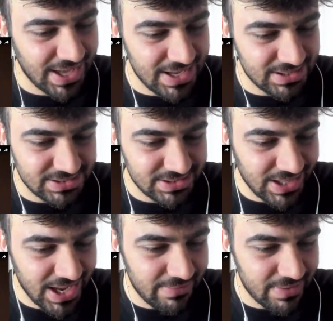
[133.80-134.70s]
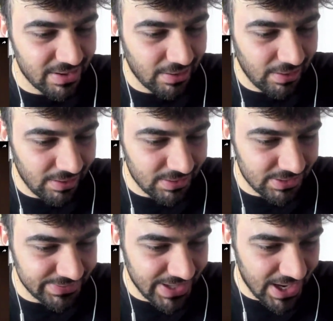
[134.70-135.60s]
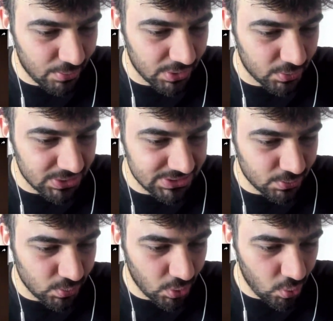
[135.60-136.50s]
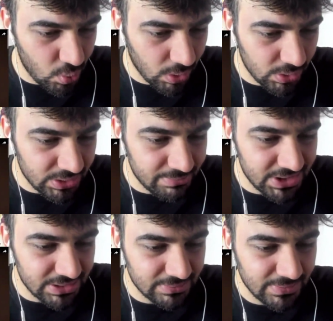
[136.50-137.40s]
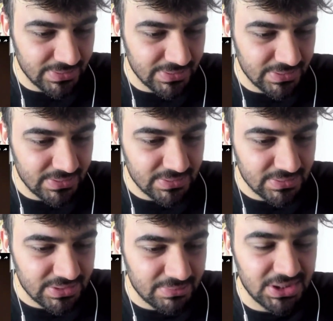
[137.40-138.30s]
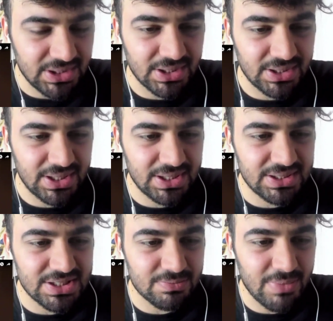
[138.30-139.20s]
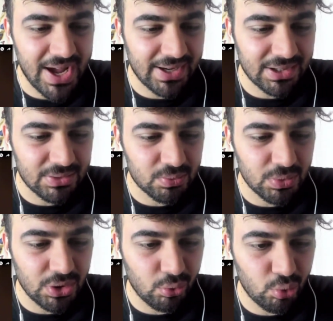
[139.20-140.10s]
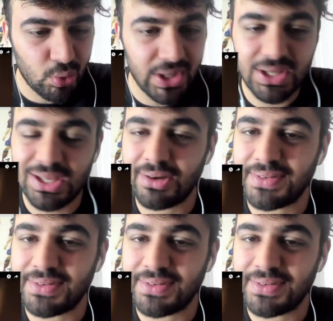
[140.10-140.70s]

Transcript: She gave me hard on that one. Whoa. Let me hit this back real quick here.